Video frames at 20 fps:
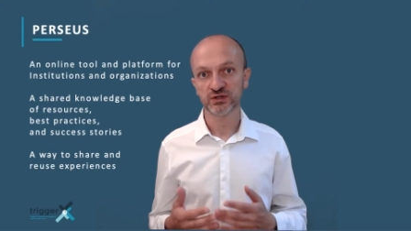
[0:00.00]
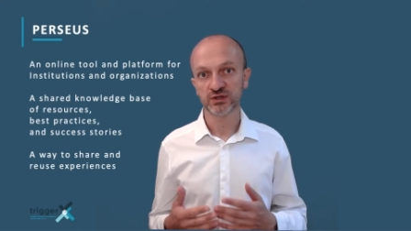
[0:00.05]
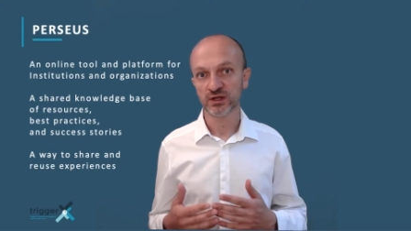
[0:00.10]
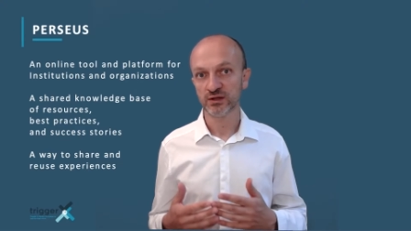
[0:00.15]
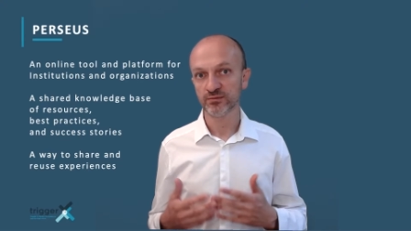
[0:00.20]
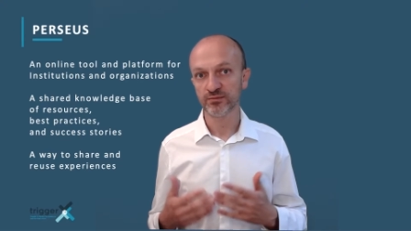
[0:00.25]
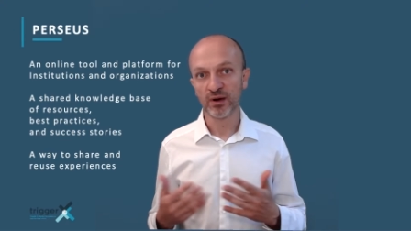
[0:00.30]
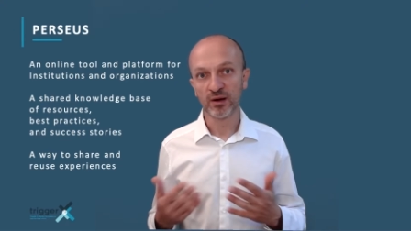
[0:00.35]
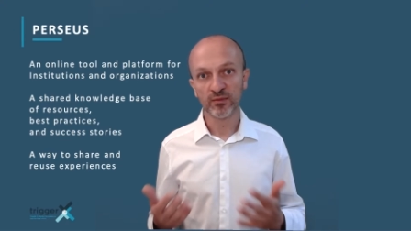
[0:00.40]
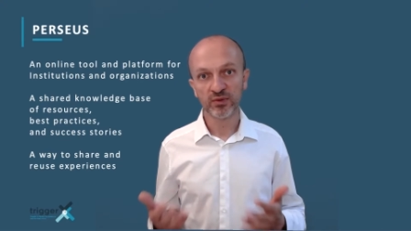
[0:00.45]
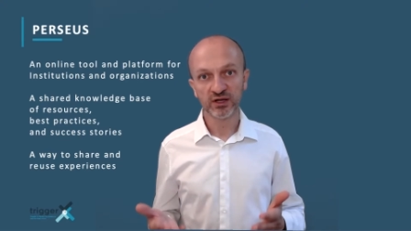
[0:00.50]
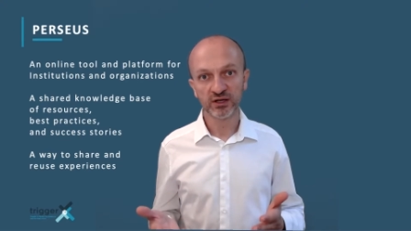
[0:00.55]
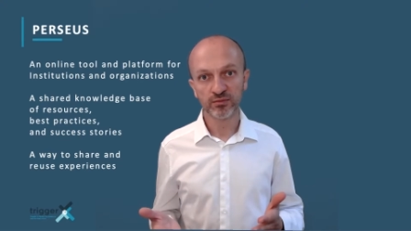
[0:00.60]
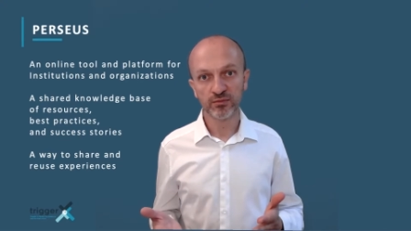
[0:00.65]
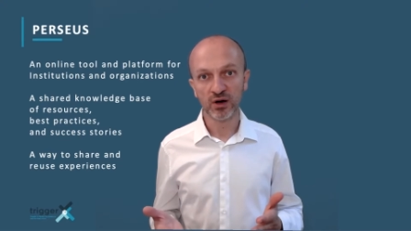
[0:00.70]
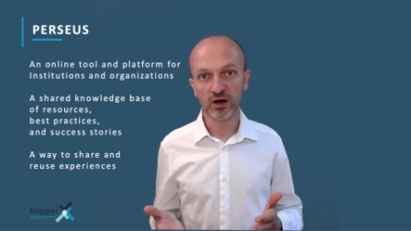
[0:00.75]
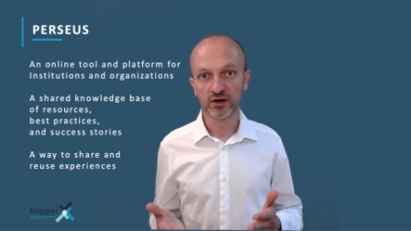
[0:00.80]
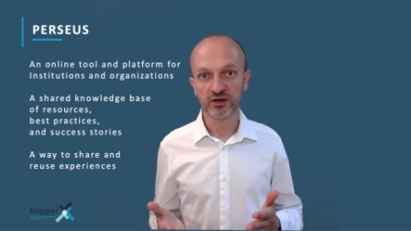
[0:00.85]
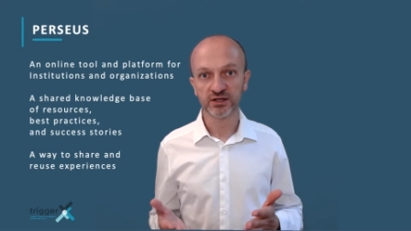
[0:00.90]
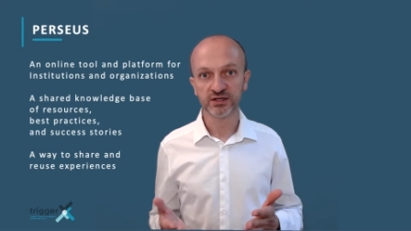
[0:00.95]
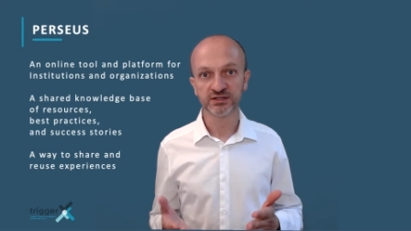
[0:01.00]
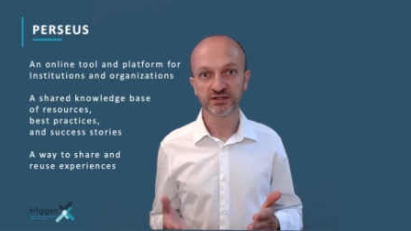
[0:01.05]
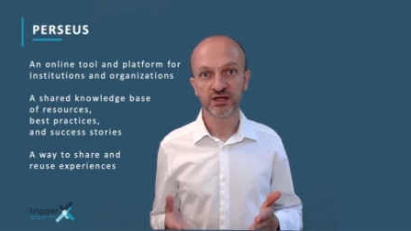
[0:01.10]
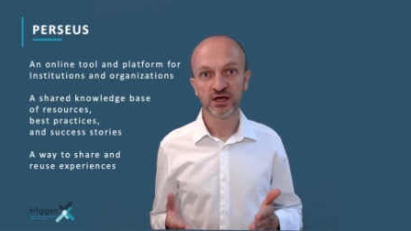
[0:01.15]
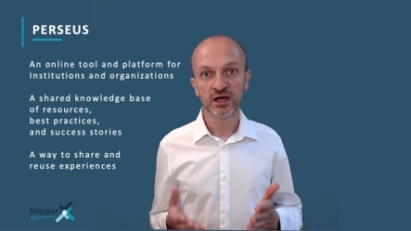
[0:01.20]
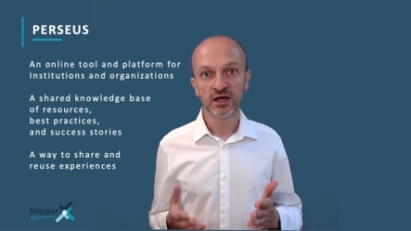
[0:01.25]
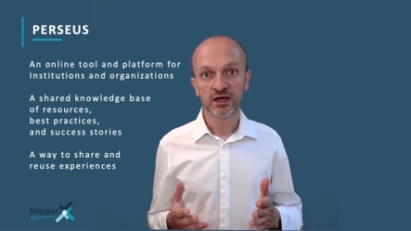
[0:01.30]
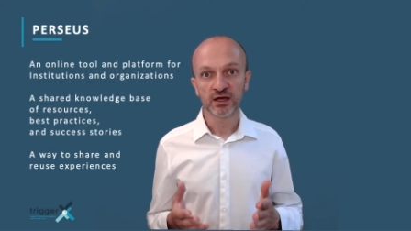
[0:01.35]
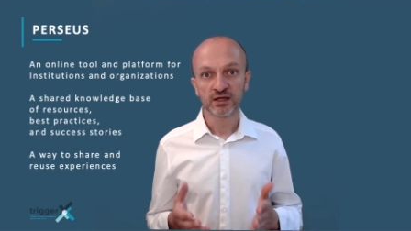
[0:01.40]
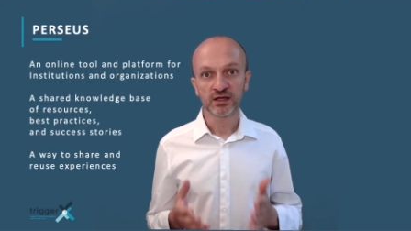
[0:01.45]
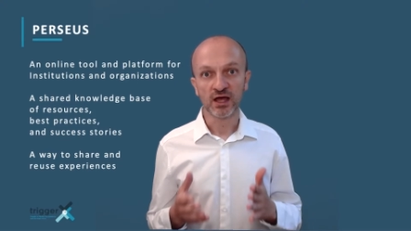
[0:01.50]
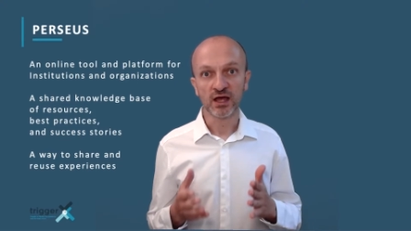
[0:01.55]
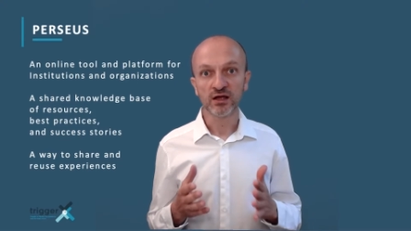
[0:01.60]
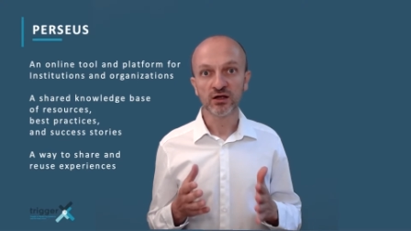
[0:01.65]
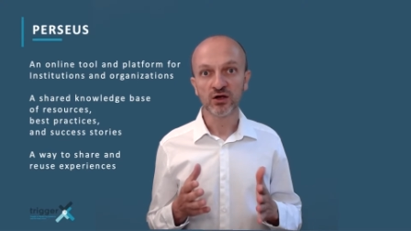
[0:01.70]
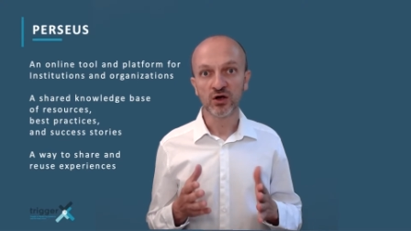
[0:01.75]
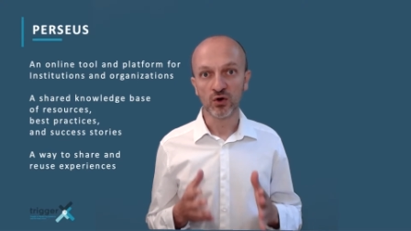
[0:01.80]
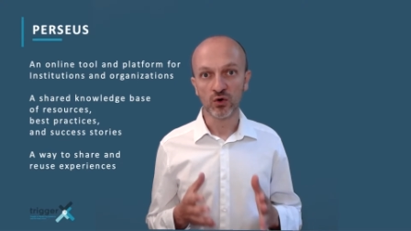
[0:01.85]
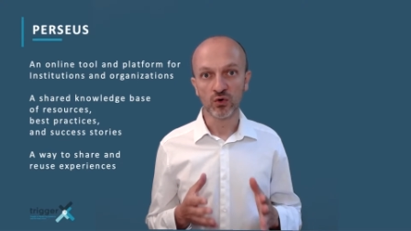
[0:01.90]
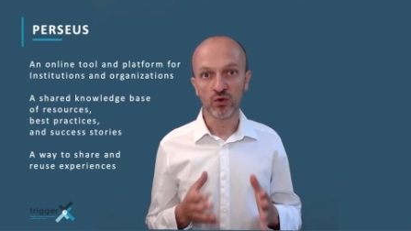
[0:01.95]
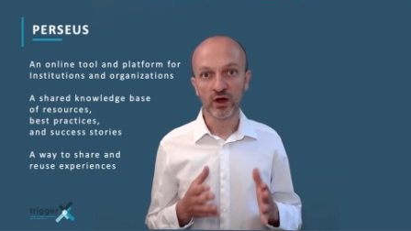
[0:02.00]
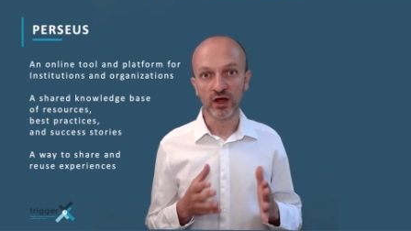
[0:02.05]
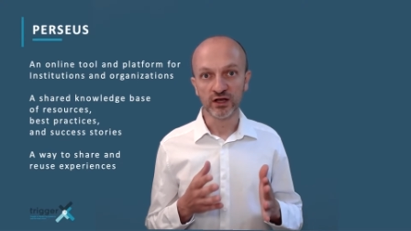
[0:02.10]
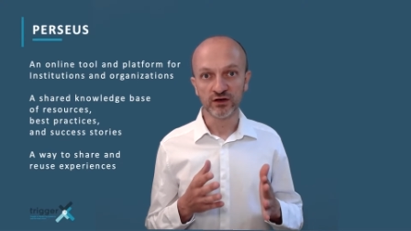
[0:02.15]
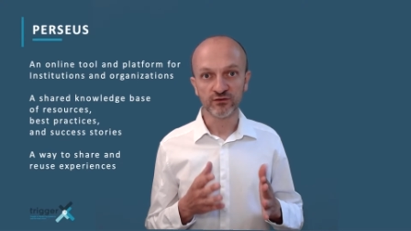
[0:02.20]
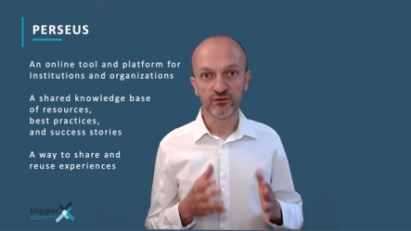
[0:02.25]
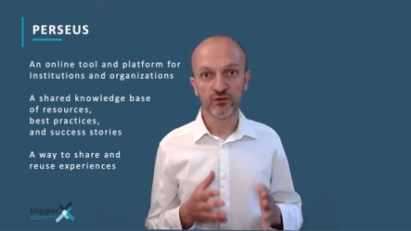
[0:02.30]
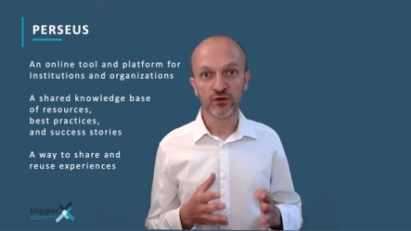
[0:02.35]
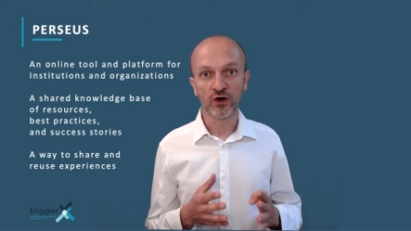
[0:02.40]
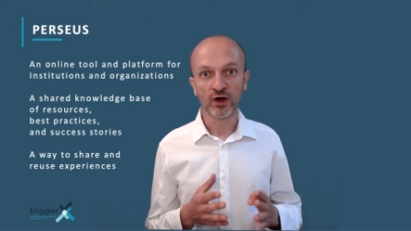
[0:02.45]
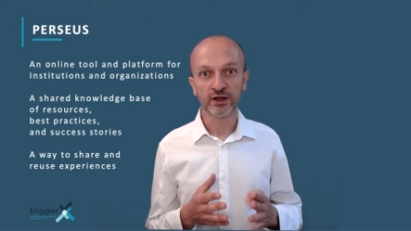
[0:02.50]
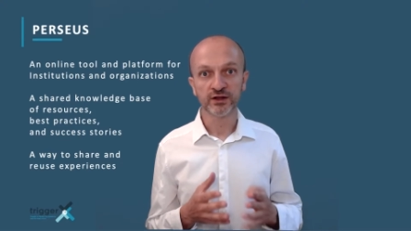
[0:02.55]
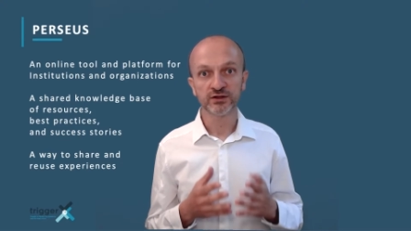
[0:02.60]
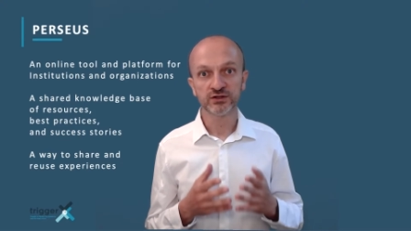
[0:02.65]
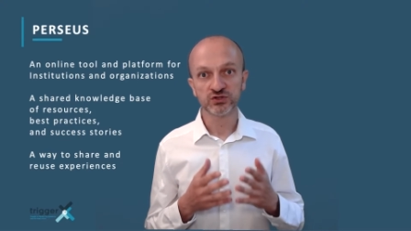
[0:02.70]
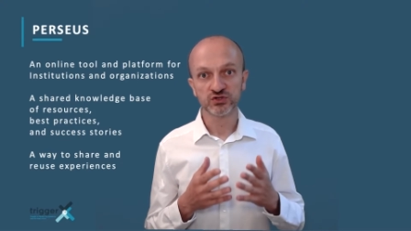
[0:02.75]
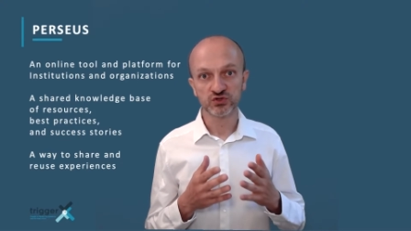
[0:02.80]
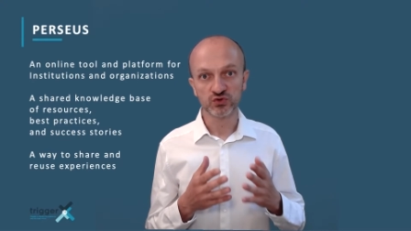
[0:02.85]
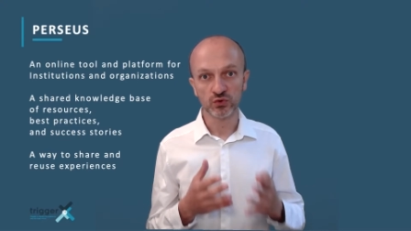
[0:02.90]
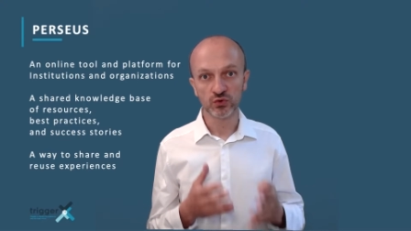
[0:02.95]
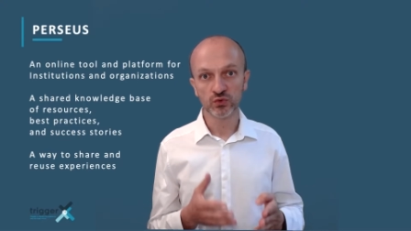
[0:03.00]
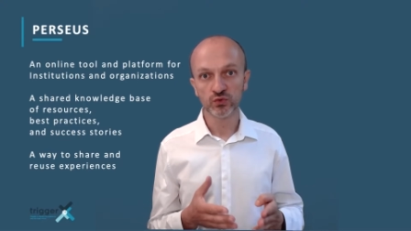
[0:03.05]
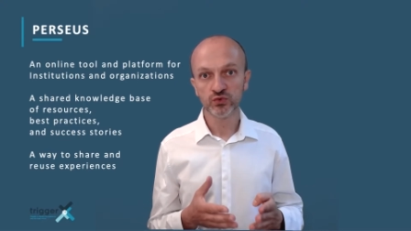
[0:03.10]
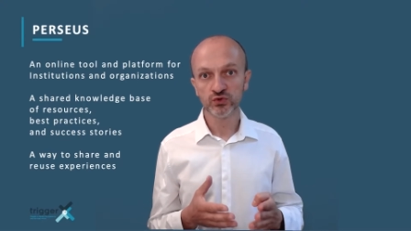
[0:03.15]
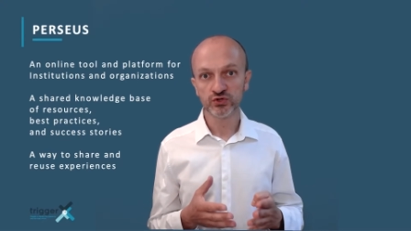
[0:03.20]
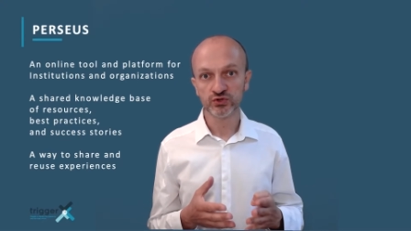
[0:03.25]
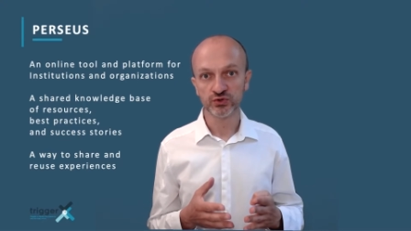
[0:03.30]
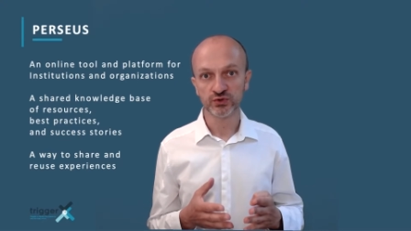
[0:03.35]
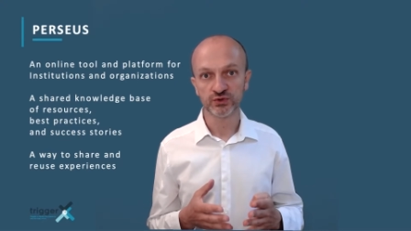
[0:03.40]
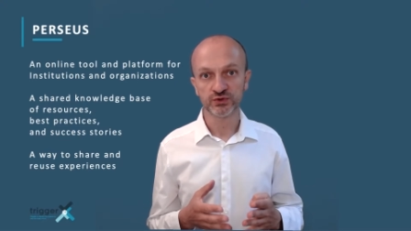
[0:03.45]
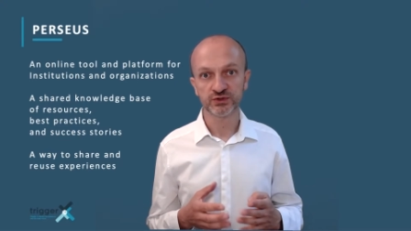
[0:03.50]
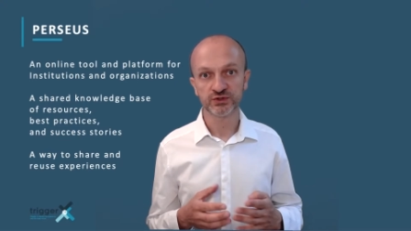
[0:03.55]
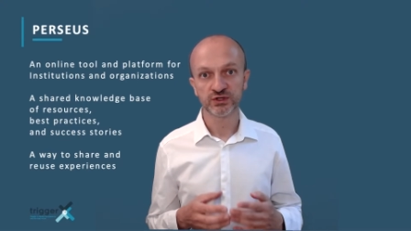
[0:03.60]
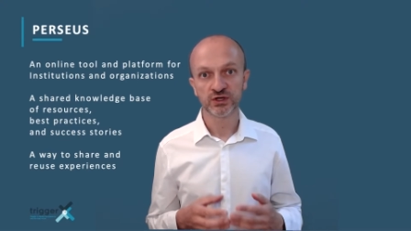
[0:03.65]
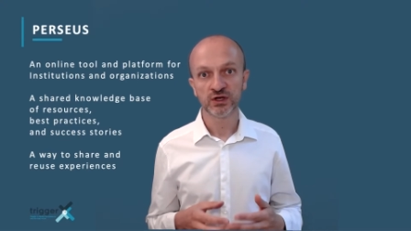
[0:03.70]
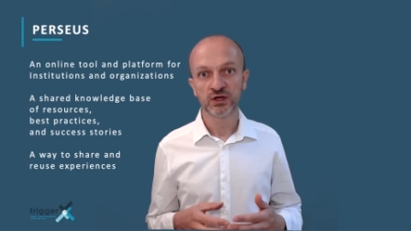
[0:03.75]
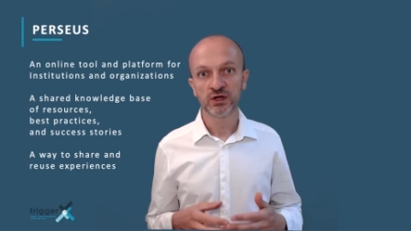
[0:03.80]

and public bodies can go and find solutions,